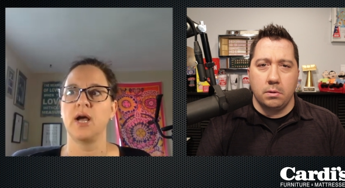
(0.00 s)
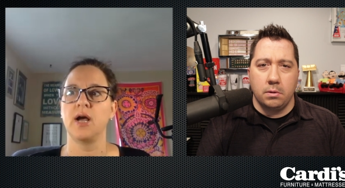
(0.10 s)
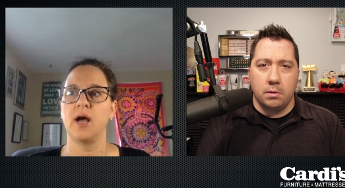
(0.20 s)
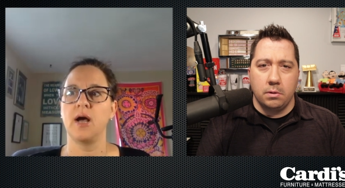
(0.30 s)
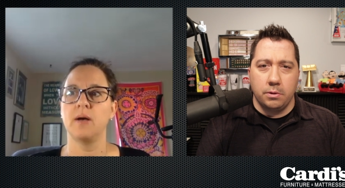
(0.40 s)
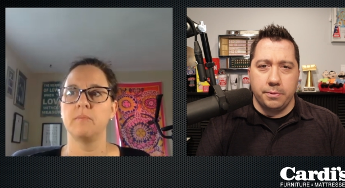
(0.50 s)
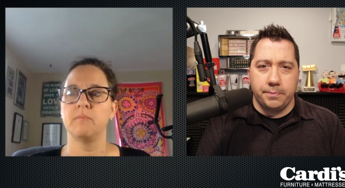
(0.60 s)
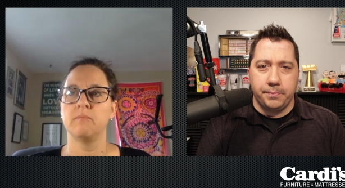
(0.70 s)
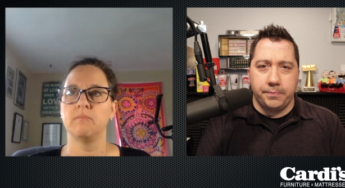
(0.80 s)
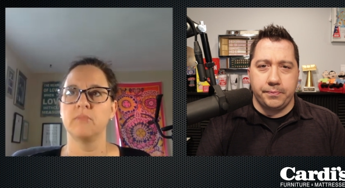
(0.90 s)
Speaker 1: um,
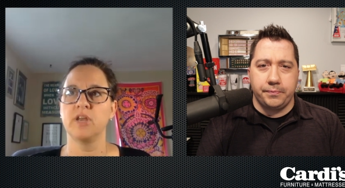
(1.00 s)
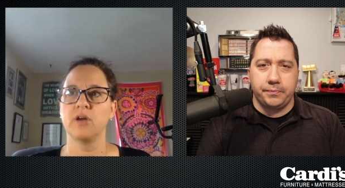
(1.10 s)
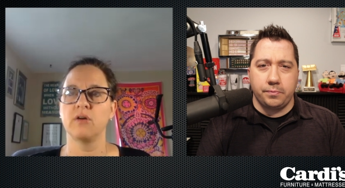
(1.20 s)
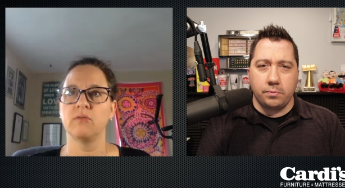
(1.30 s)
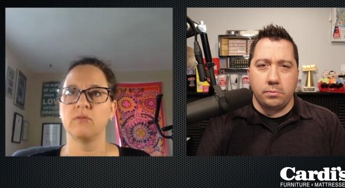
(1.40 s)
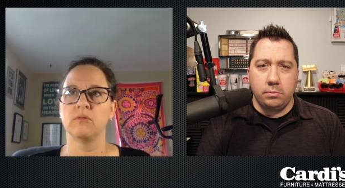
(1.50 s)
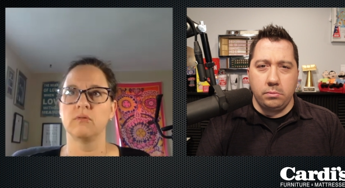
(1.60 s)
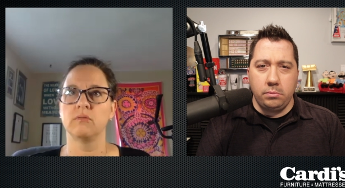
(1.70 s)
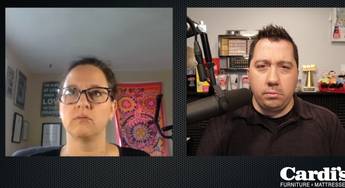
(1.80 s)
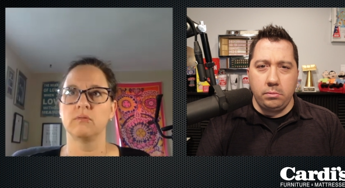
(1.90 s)
you know,
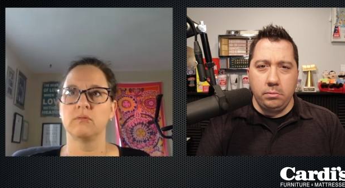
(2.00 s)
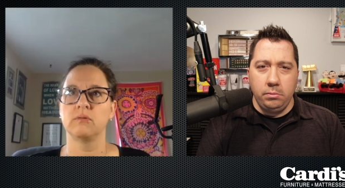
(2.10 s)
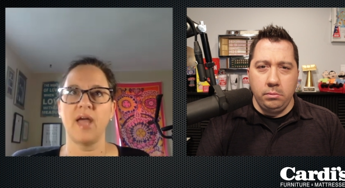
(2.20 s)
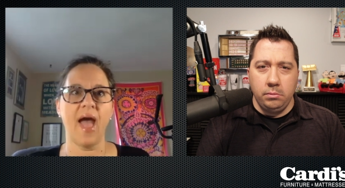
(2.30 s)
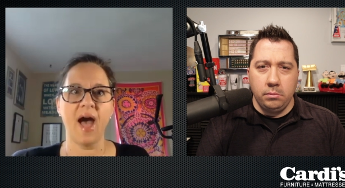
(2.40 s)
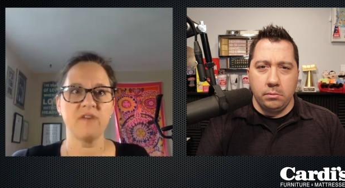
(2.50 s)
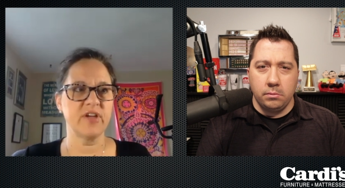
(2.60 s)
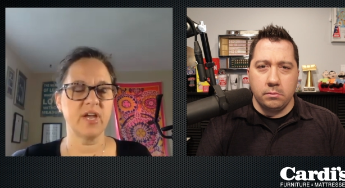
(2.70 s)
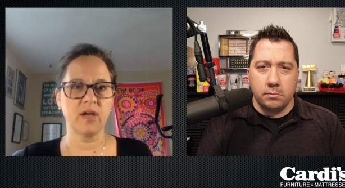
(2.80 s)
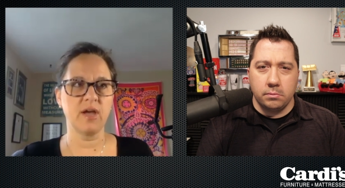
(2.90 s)

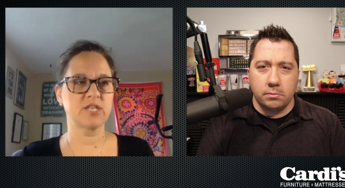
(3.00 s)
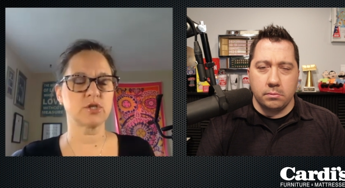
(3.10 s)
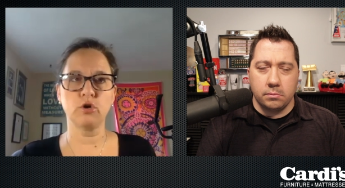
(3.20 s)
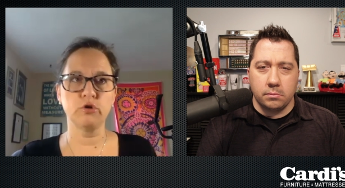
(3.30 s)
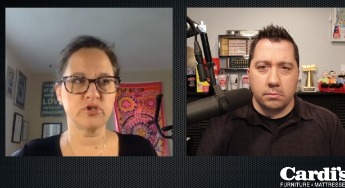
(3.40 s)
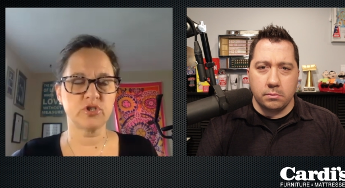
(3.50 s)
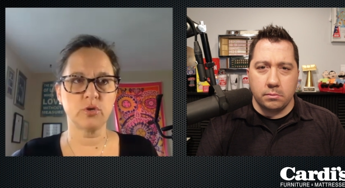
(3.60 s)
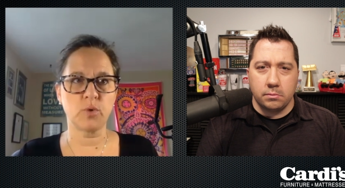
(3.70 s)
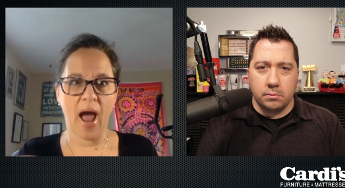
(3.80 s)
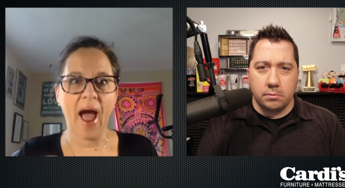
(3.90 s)
having as close to what
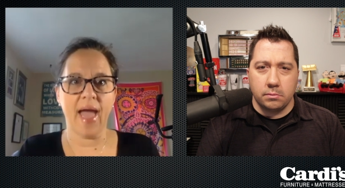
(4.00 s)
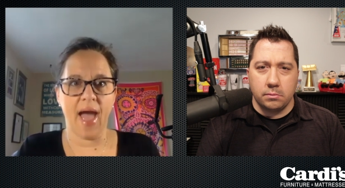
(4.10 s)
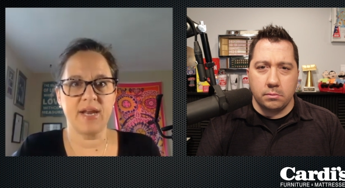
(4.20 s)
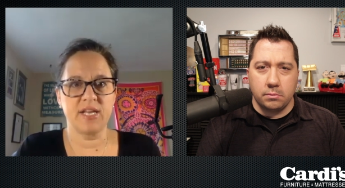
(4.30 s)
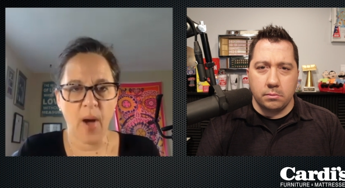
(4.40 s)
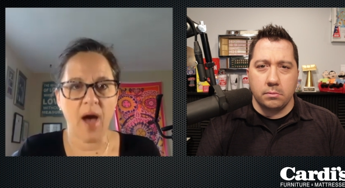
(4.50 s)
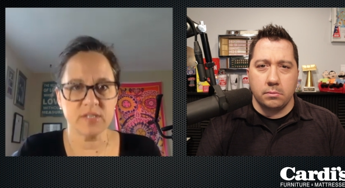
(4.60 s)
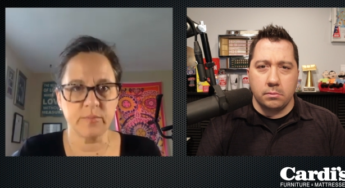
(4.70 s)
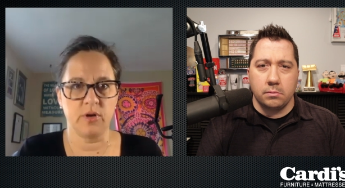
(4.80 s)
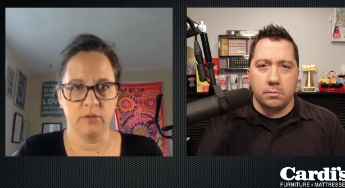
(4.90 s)
I had as
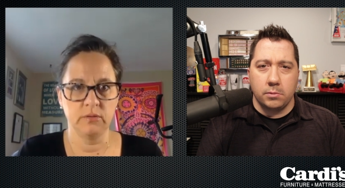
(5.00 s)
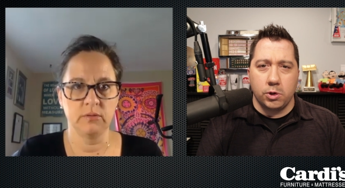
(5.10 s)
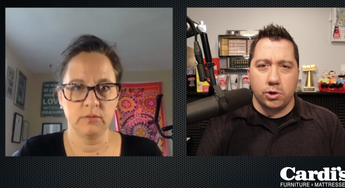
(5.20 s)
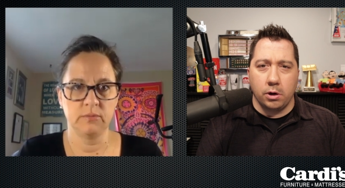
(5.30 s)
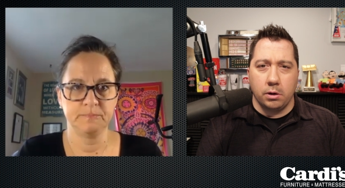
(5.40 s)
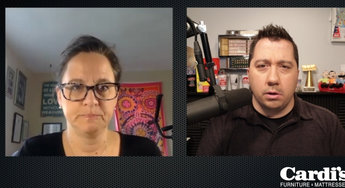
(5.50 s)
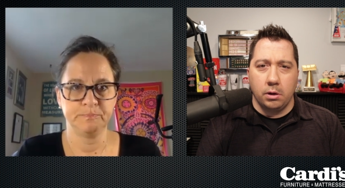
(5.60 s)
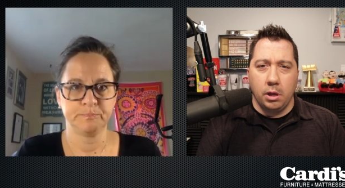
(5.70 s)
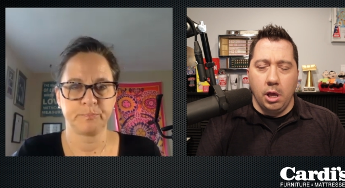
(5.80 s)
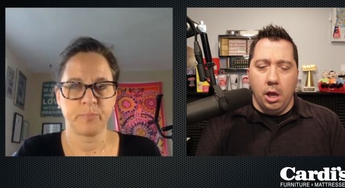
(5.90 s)
possible.
Speaker 2: Sure.
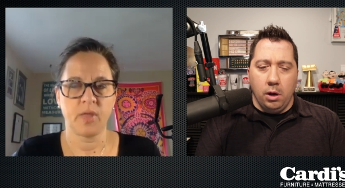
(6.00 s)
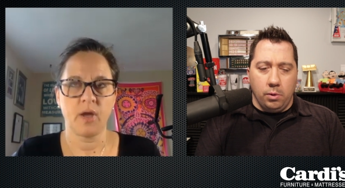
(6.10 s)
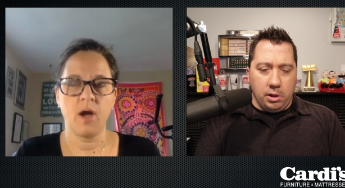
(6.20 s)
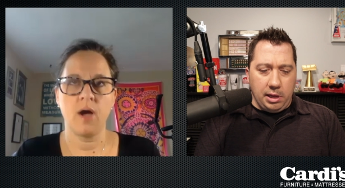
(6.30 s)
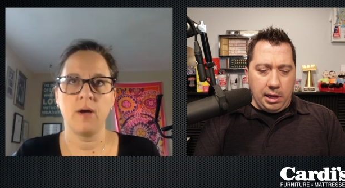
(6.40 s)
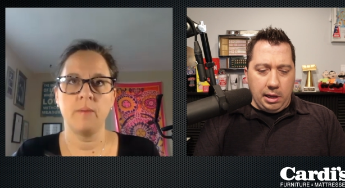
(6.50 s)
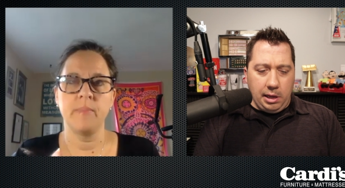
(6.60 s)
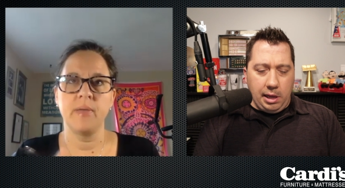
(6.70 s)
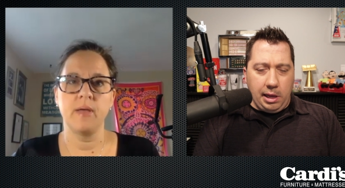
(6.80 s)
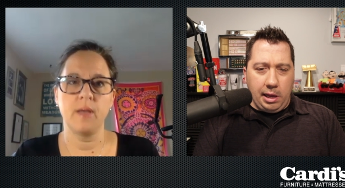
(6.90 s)
Well, um,
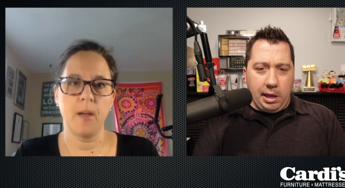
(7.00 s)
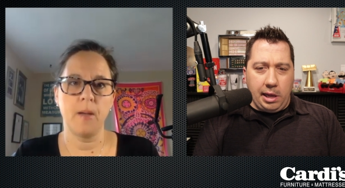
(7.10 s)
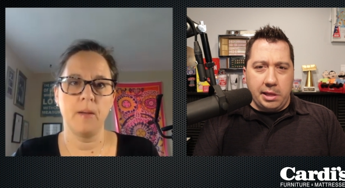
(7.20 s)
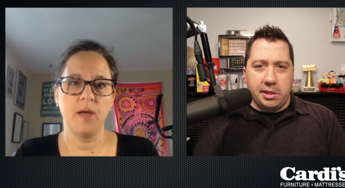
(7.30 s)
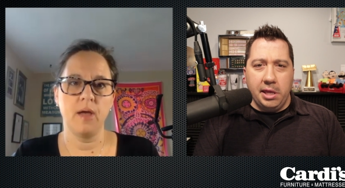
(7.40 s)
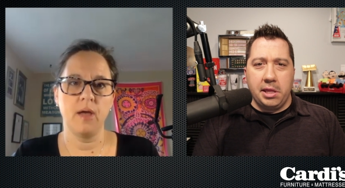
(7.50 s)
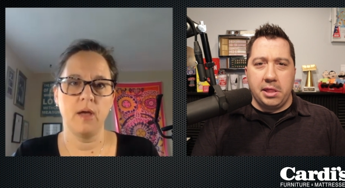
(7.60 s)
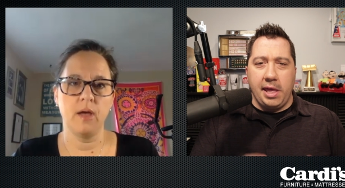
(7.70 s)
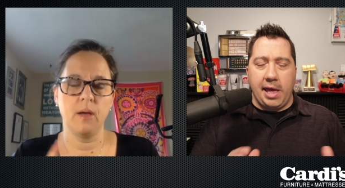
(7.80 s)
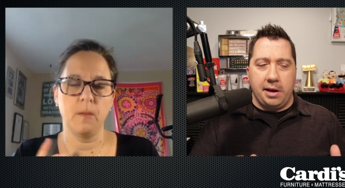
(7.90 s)
I, I think
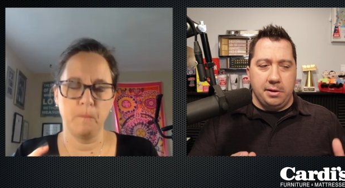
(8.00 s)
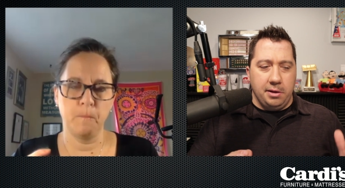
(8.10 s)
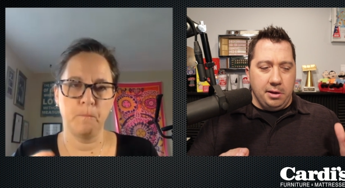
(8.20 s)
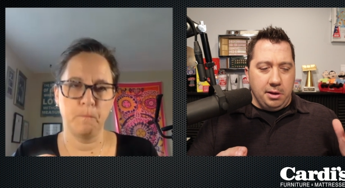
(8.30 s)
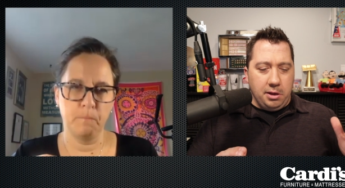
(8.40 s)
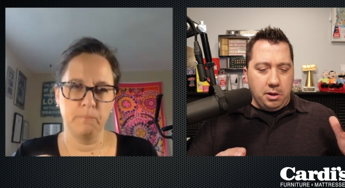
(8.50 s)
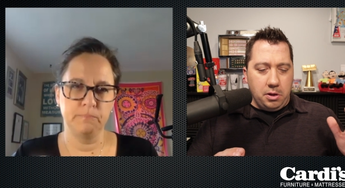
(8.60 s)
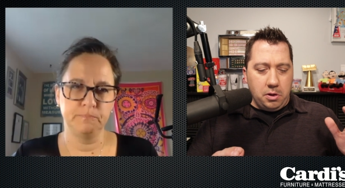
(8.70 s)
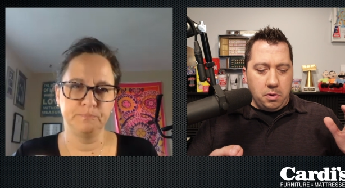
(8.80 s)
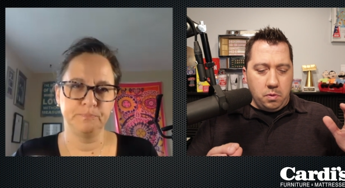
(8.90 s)
that
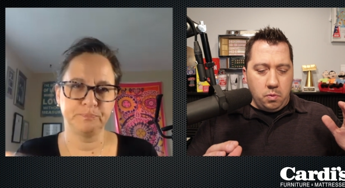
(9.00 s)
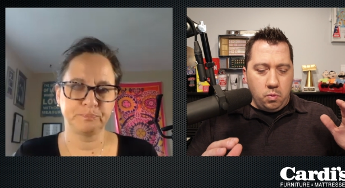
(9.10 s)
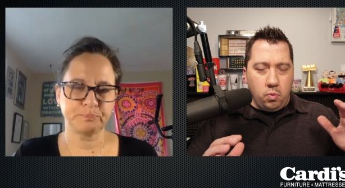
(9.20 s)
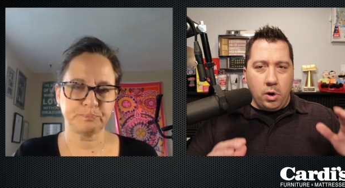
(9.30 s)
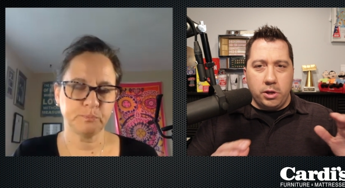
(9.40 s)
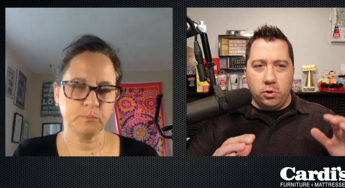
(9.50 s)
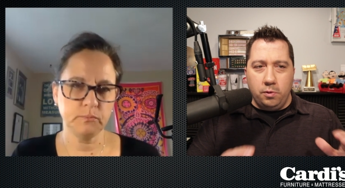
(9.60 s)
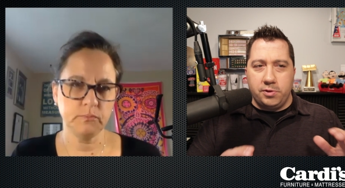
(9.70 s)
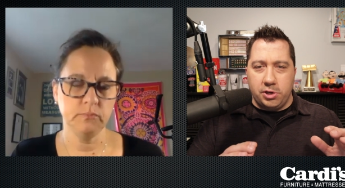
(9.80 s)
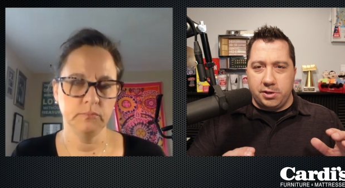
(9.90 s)
what
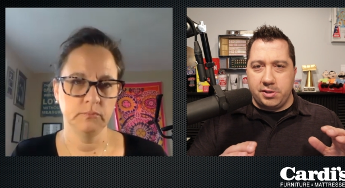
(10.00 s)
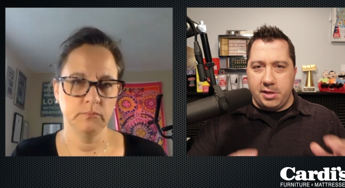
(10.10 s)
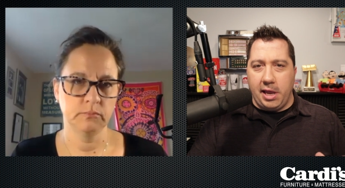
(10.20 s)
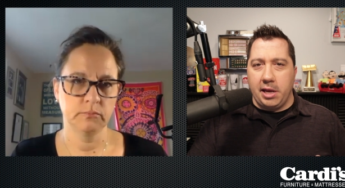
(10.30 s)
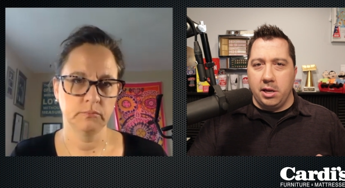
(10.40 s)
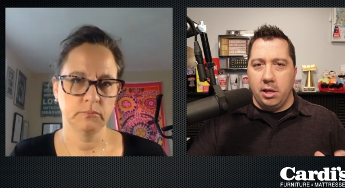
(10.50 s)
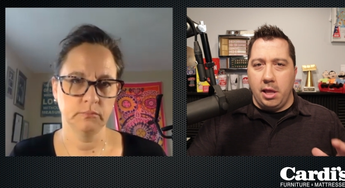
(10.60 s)
you've just said,